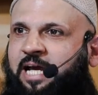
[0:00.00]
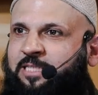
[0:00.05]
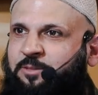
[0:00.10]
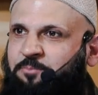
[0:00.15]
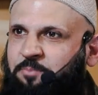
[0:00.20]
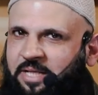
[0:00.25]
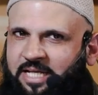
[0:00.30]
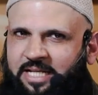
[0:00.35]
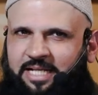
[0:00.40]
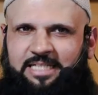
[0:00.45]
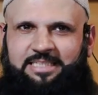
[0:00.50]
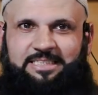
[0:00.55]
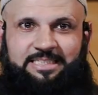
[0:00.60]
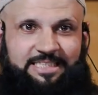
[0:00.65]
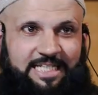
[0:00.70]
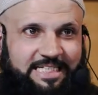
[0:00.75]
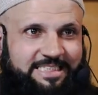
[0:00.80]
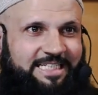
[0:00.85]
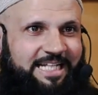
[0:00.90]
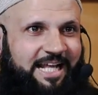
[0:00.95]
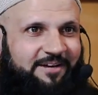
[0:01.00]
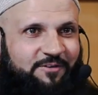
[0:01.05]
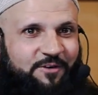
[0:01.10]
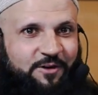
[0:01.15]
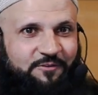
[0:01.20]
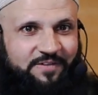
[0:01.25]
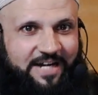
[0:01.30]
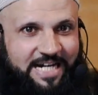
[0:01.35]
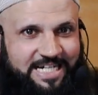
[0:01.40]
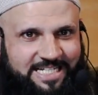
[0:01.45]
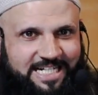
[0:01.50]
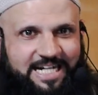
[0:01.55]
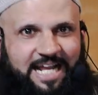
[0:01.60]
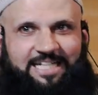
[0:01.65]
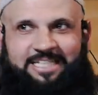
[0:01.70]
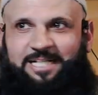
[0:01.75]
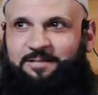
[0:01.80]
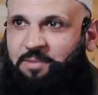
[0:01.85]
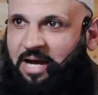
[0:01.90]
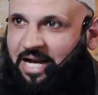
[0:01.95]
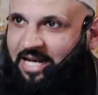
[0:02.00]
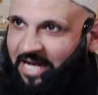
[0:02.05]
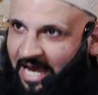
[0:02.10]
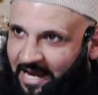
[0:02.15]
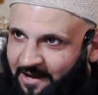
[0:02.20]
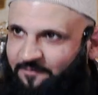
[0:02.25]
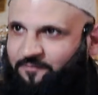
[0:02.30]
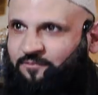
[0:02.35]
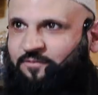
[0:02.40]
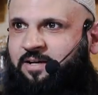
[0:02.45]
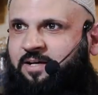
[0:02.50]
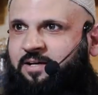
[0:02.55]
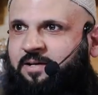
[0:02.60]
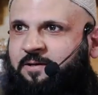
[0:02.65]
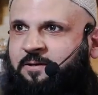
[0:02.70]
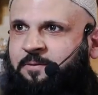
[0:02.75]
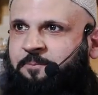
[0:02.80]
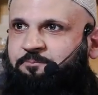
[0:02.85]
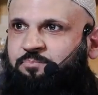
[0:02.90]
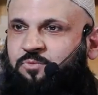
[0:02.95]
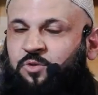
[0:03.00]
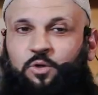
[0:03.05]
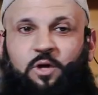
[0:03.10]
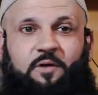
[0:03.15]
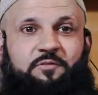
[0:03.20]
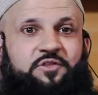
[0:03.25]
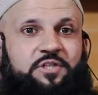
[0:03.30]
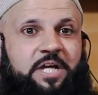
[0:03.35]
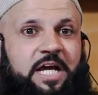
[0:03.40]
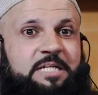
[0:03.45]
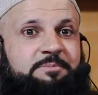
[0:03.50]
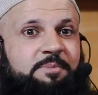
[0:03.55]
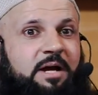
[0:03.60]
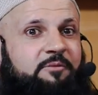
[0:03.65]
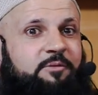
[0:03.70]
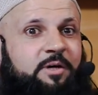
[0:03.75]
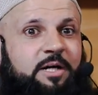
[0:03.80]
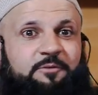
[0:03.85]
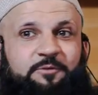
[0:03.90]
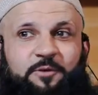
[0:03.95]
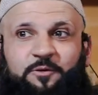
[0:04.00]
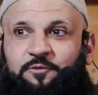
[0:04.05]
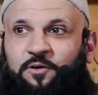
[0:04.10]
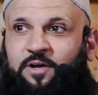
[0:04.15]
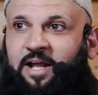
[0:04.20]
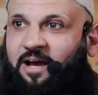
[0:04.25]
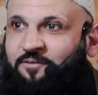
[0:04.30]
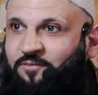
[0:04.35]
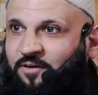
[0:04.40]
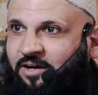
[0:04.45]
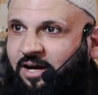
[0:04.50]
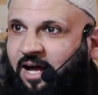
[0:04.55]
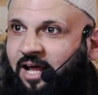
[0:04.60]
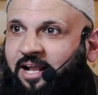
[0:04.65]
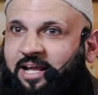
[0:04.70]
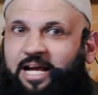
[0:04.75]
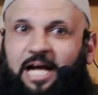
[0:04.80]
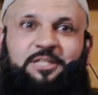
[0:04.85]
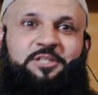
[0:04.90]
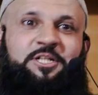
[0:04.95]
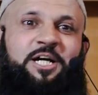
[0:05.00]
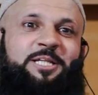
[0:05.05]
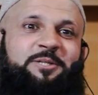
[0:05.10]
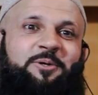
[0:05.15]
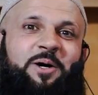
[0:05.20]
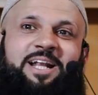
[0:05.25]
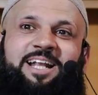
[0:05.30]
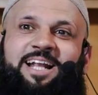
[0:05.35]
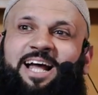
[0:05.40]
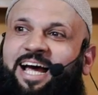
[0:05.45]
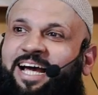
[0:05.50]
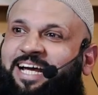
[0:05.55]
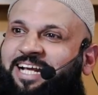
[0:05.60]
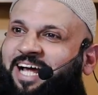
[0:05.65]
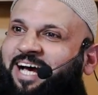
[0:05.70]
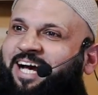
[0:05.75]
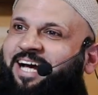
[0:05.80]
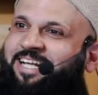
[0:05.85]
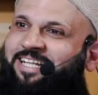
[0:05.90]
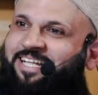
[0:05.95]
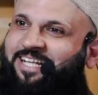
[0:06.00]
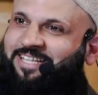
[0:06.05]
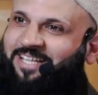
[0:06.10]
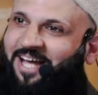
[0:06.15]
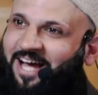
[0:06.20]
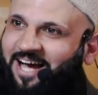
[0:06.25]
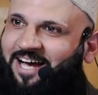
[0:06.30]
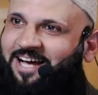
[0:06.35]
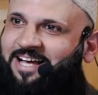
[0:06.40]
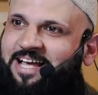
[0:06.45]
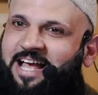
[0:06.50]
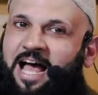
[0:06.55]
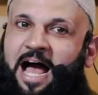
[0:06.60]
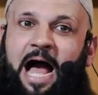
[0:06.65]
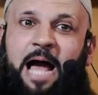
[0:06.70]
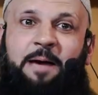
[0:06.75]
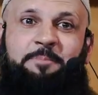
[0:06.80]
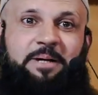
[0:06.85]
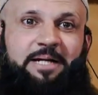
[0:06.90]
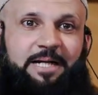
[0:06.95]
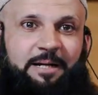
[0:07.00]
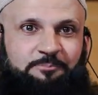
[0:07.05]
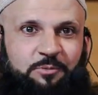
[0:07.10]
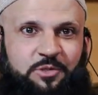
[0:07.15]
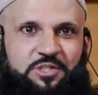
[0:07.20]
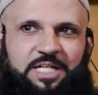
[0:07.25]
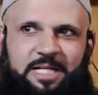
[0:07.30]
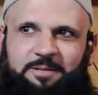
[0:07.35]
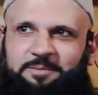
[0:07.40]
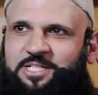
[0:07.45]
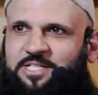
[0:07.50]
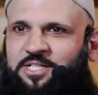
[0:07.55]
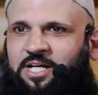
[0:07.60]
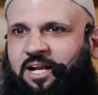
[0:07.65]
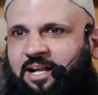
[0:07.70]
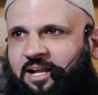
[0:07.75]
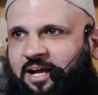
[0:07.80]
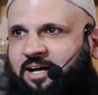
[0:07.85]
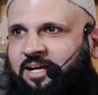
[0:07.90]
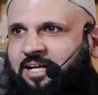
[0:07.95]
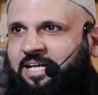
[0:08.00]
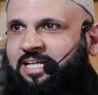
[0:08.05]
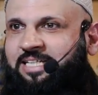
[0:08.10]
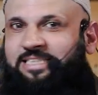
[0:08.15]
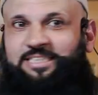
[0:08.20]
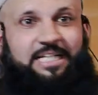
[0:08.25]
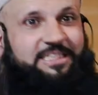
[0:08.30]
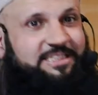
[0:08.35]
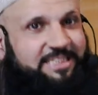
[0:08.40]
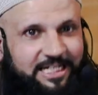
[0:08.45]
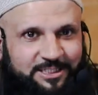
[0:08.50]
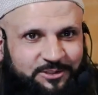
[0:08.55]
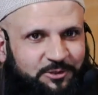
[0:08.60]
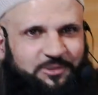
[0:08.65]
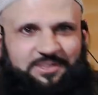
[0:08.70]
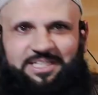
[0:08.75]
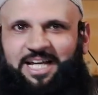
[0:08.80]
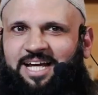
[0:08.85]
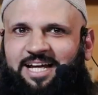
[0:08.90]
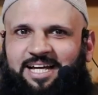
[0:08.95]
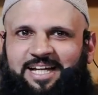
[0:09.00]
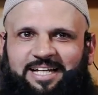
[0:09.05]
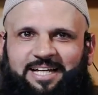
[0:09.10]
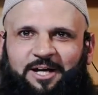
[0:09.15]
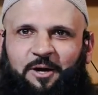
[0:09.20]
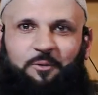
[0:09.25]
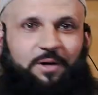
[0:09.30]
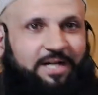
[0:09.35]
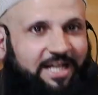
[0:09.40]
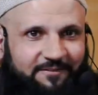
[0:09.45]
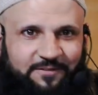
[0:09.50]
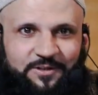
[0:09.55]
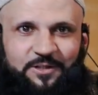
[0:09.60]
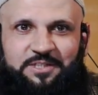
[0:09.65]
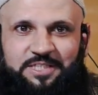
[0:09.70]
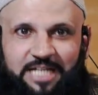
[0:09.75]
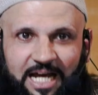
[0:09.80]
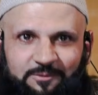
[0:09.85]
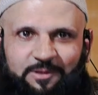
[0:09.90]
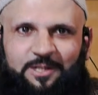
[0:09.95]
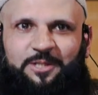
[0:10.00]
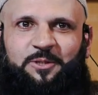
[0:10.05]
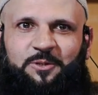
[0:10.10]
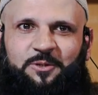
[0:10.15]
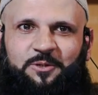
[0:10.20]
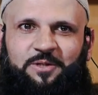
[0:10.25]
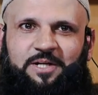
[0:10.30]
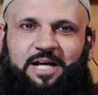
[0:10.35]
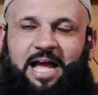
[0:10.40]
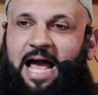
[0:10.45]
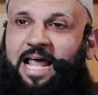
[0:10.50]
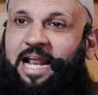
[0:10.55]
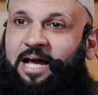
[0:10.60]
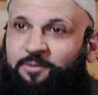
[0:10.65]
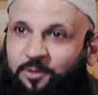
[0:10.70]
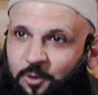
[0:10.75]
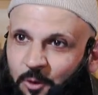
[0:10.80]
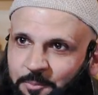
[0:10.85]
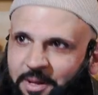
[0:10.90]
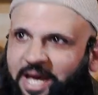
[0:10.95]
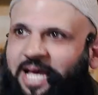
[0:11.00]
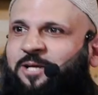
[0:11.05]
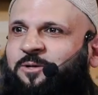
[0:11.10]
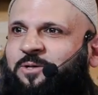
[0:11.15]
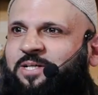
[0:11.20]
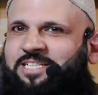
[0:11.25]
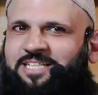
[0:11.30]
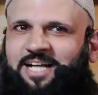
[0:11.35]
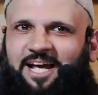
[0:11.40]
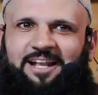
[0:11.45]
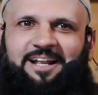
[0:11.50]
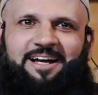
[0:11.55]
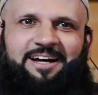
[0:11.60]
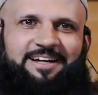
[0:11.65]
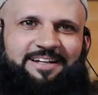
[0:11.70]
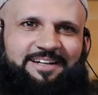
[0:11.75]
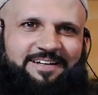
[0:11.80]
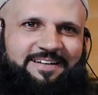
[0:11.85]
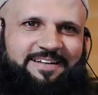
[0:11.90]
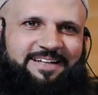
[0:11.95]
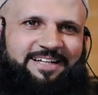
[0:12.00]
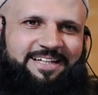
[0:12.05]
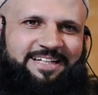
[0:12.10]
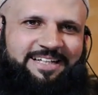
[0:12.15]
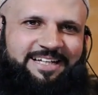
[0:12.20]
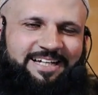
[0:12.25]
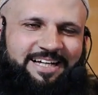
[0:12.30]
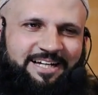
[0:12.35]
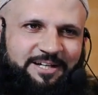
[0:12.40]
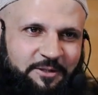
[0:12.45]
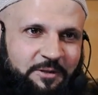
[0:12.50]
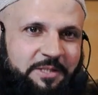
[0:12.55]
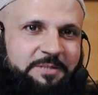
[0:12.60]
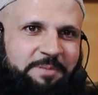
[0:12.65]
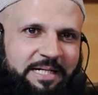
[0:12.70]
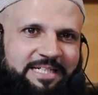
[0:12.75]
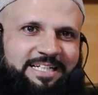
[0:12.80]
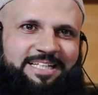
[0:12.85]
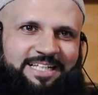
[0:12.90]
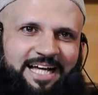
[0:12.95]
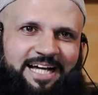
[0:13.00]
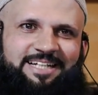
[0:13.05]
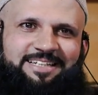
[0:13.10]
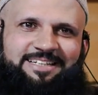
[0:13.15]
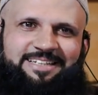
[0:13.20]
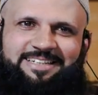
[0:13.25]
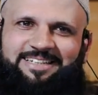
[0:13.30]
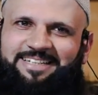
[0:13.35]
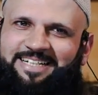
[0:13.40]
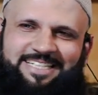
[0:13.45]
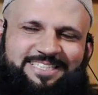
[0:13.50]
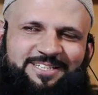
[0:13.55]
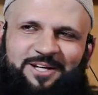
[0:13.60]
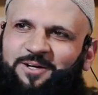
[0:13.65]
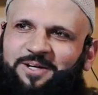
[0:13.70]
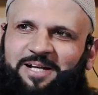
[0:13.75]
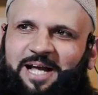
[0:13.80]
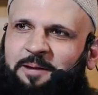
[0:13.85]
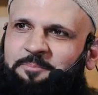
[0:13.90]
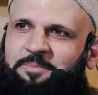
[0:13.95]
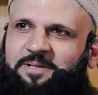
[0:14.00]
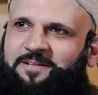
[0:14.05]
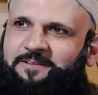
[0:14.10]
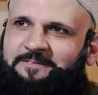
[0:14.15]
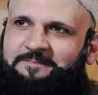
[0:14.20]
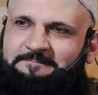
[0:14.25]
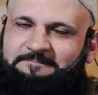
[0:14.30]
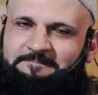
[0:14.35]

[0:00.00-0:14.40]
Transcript: experienced this level of intellect in my life. You have changed my worldview forever. Ashhadu Allah ilaha illallah. I become Muslim, inshallah. Just as you say, whatever you say, I will do, and I will obey you, inshallah. you expecting that? It's not going to happen.